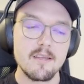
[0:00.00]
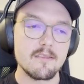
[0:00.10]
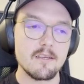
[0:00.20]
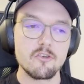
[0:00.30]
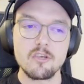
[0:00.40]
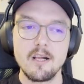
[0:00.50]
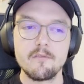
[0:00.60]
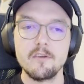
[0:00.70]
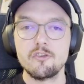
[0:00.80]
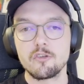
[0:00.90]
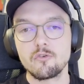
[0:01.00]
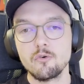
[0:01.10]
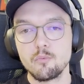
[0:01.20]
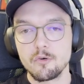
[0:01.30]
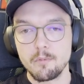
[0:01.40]
then child feature
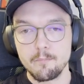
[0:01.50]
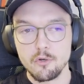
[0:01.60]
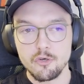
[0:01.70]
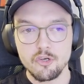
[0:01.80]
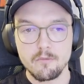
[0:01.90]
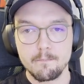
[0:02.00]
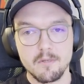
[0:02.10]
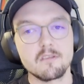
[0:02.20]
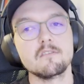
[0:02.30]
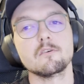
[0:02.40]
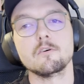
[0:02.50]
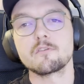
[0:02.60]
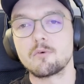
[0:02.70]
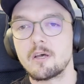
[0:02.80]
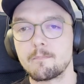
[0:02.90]
2 would be pushed, but this
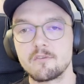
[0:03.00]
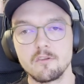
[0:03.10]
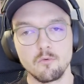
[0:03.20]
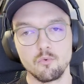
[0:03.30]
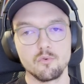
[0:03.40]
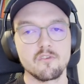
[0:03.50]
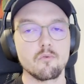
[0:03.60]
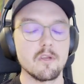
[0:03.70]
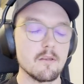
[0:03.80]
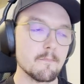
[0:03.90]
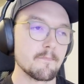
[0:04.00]
also happens in the root screen.